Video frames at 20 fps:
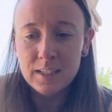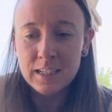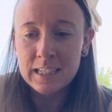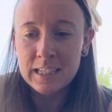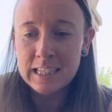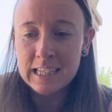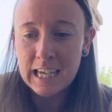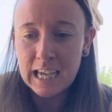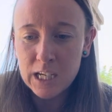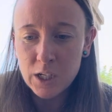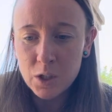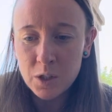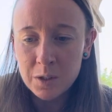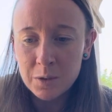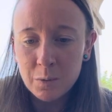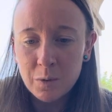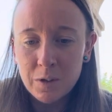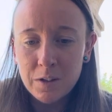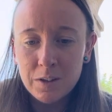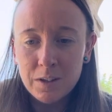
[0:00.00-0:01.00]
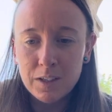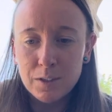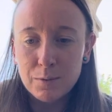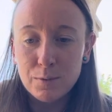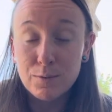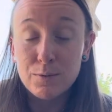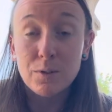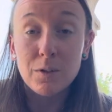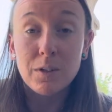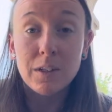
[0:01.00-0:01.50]
engaging with it
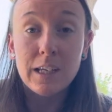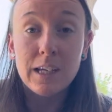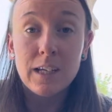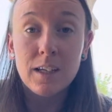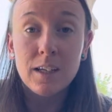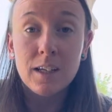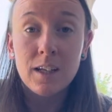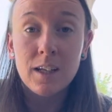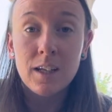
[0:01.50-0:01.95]
fully,